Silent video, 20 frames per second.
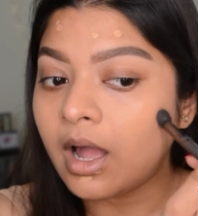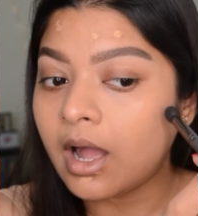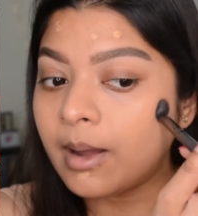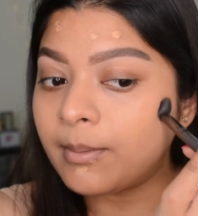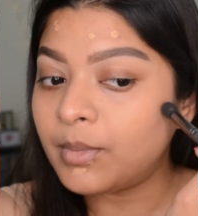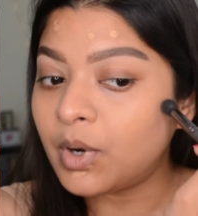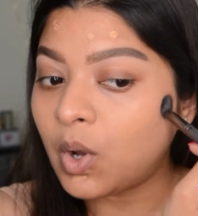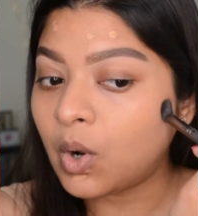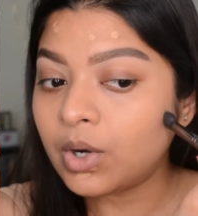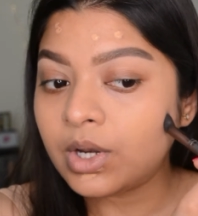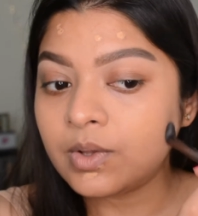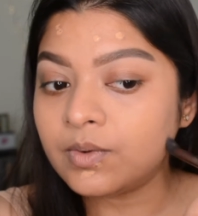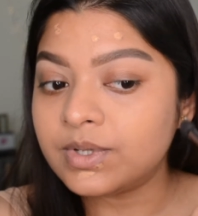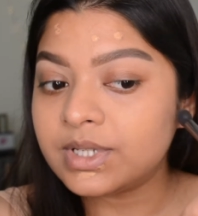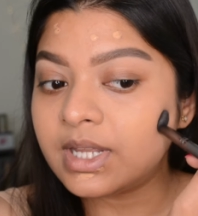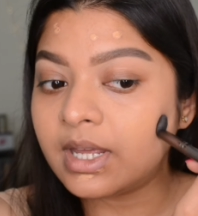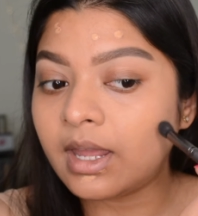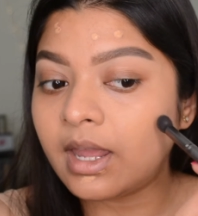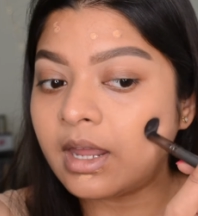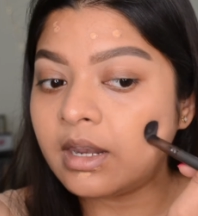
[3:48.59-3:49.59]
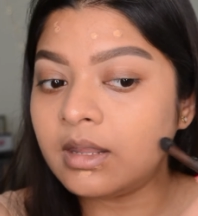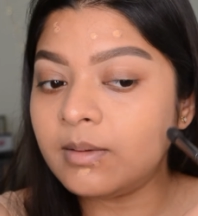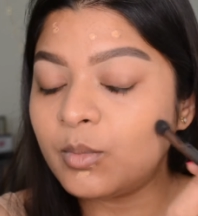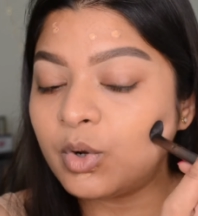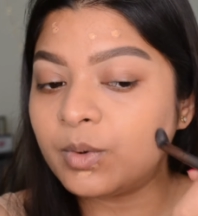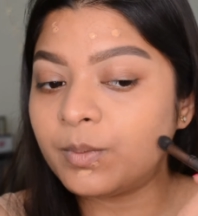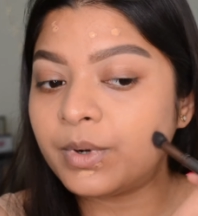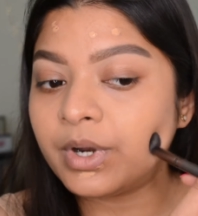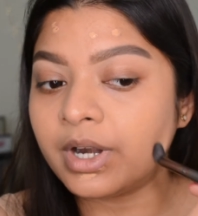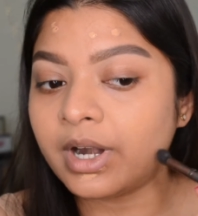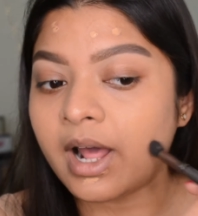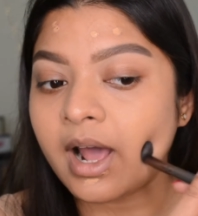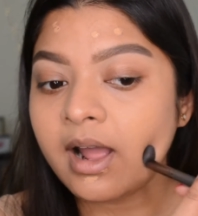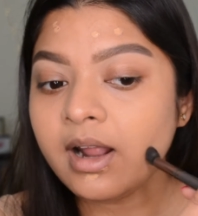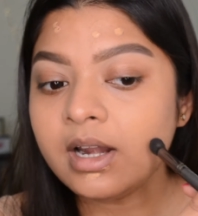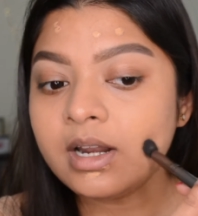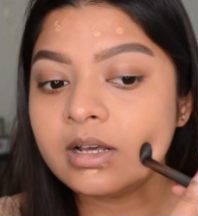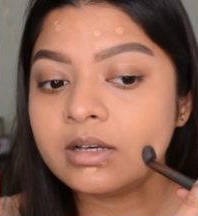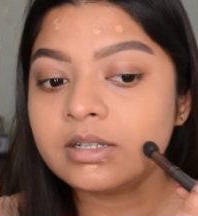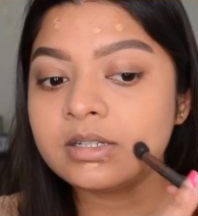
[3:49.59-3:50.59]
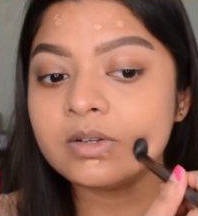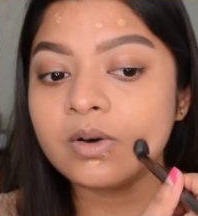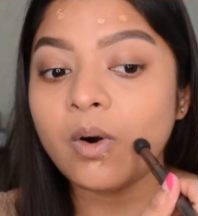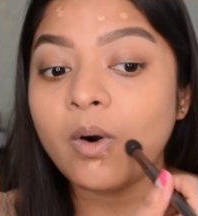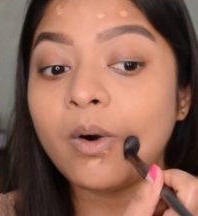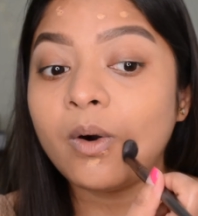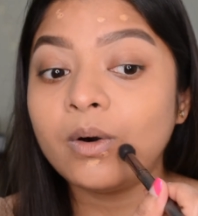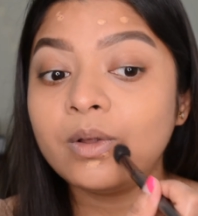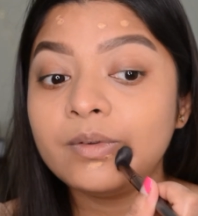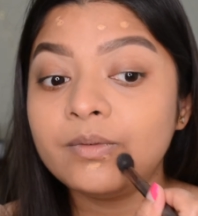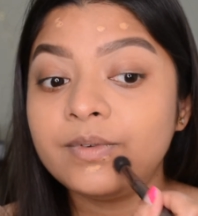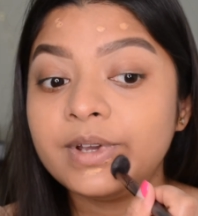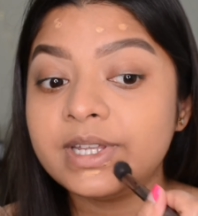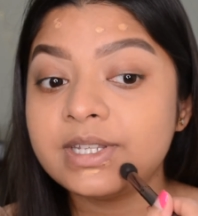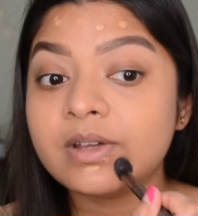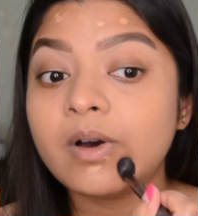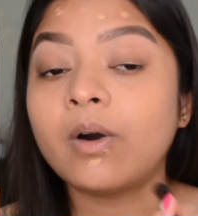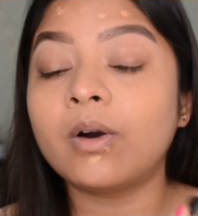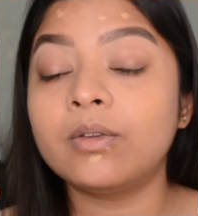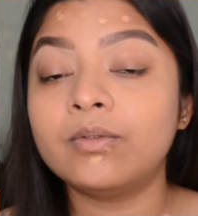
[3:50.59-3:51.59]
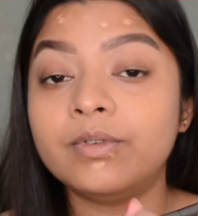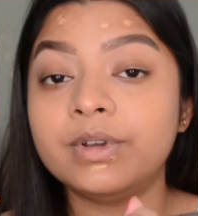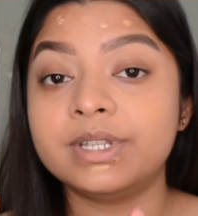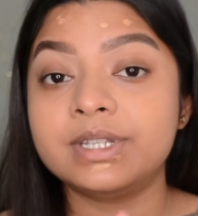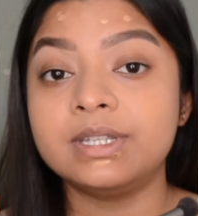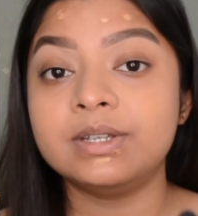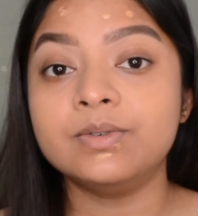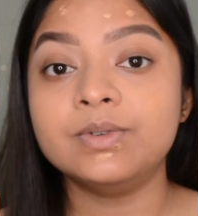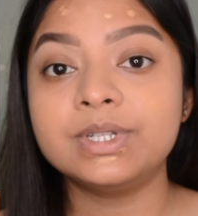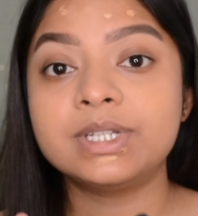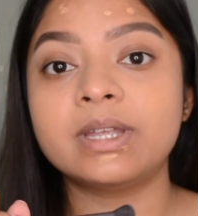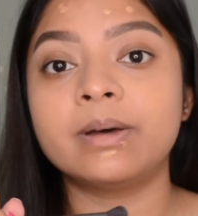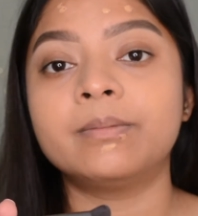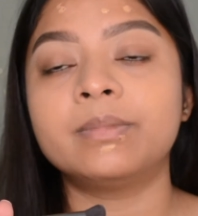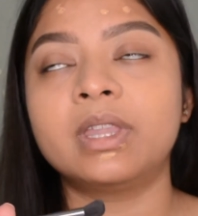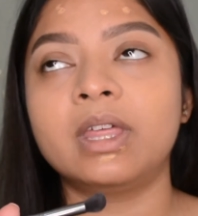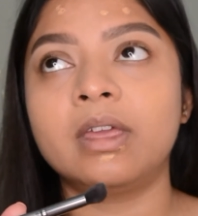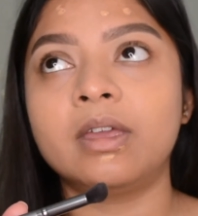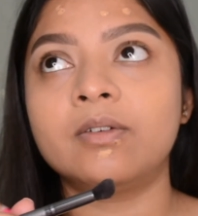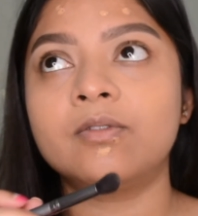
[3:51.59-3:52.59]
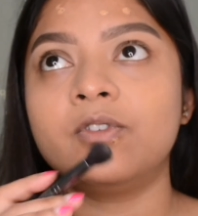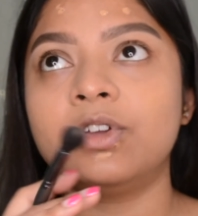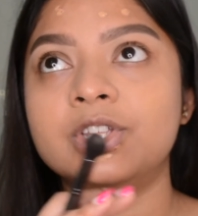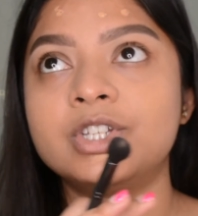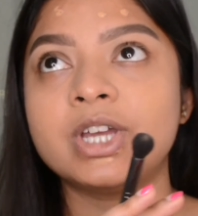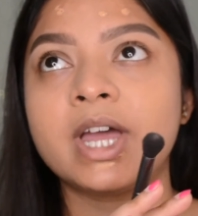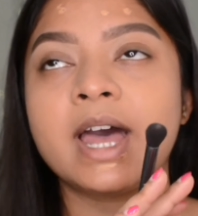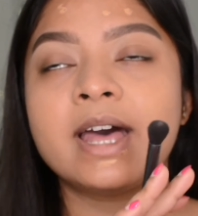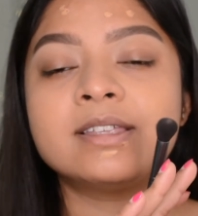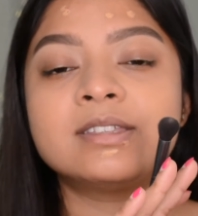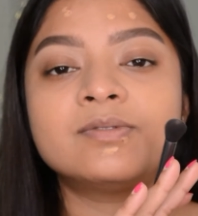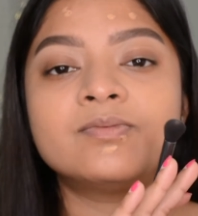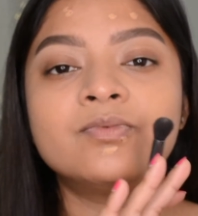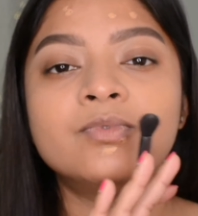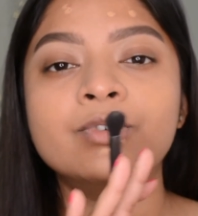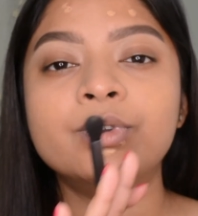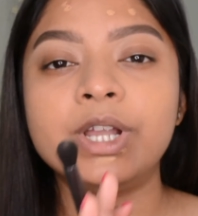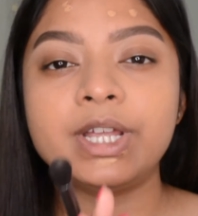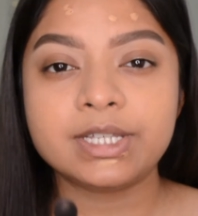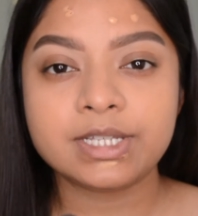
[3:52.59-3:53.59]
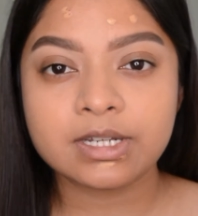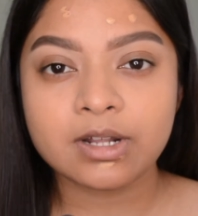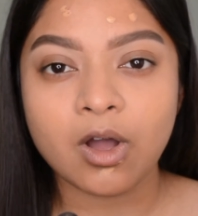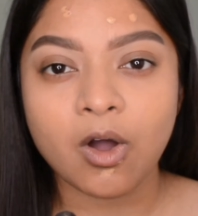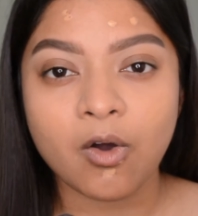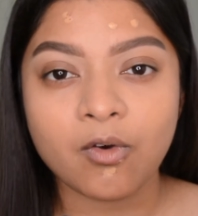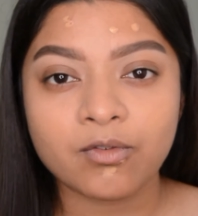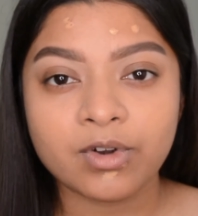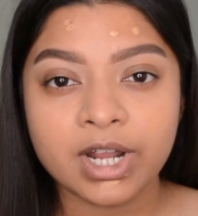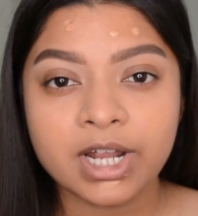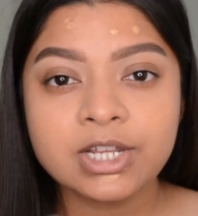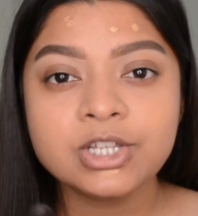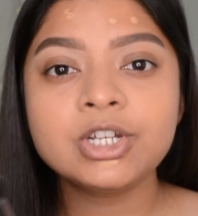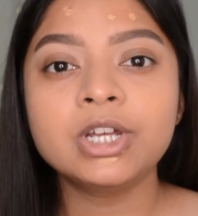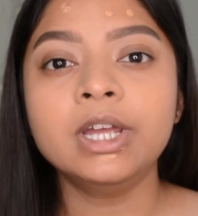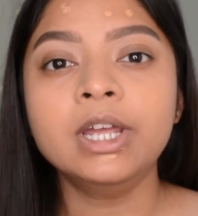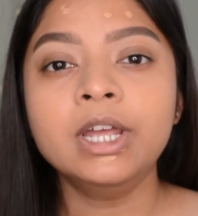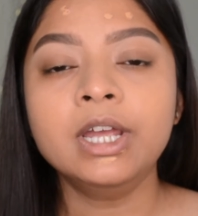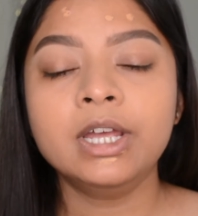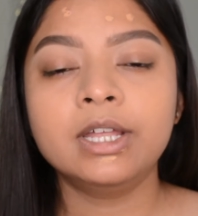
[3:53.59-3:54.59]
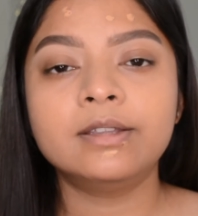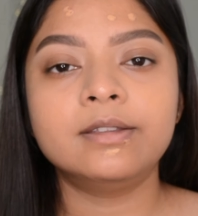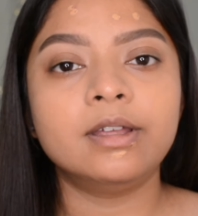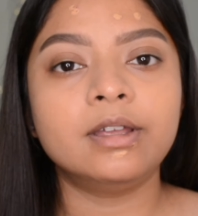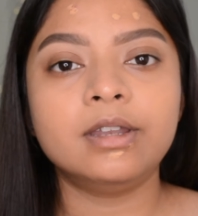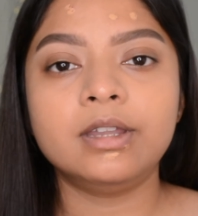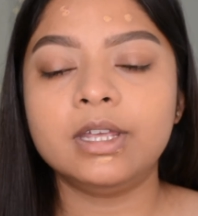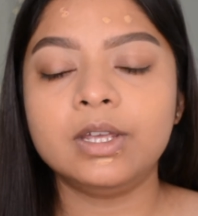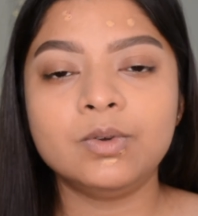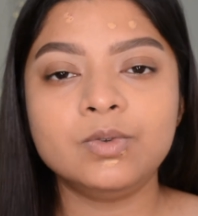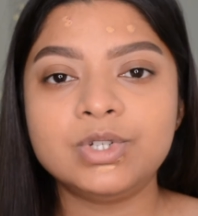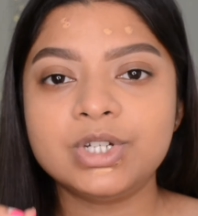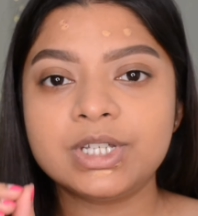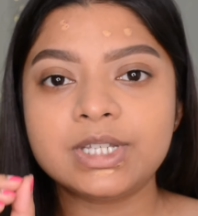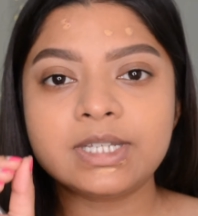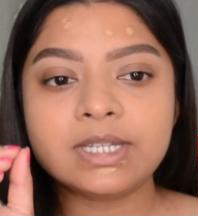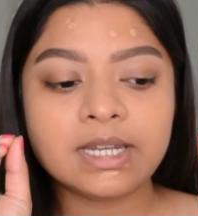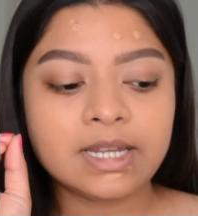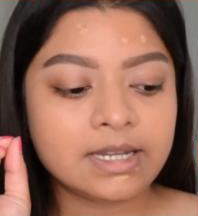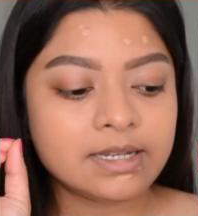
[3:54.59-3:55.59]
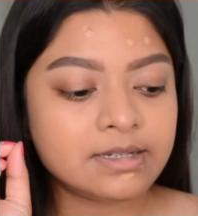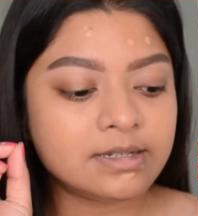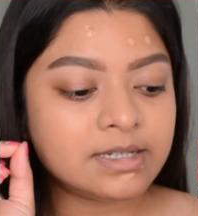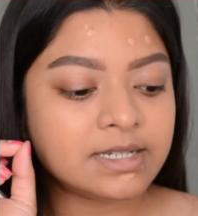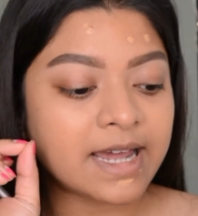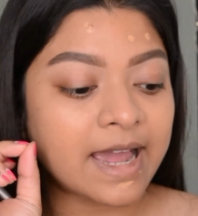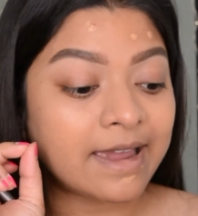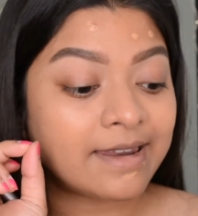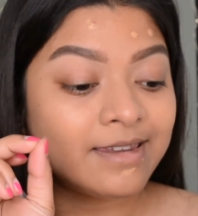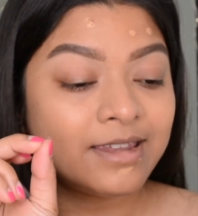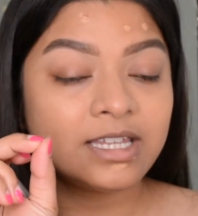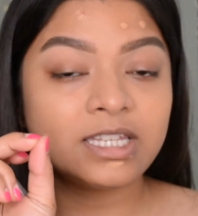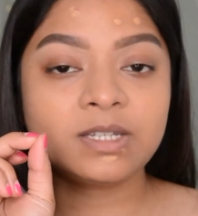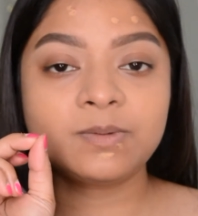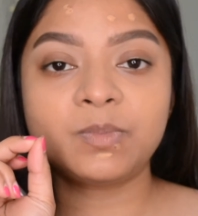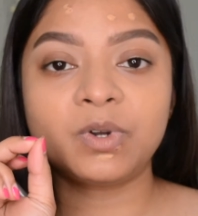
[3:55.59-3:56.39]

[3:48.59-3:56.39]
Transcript: I'm not using any more product. So always use something which has fullest coverage. Then you just need tiniest